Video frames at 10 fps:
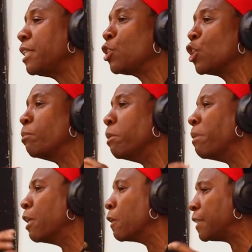It's going to be
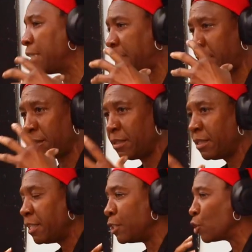melodic.
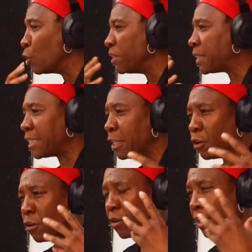It's going to be sing
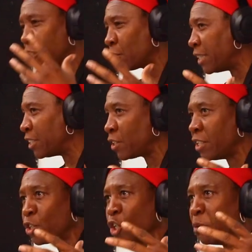along. It's,
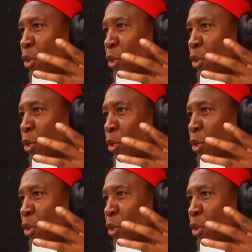it's, it's